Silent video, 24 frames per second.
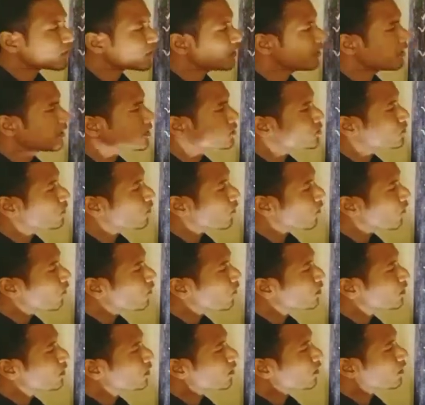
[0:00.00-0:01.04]
let us
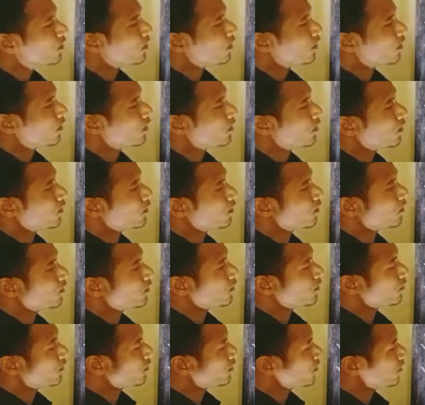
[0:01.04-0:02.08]
go a
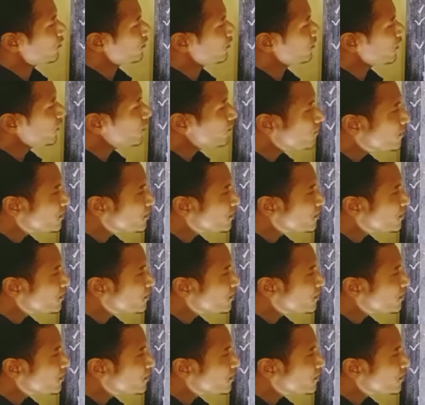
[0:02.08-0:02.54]
little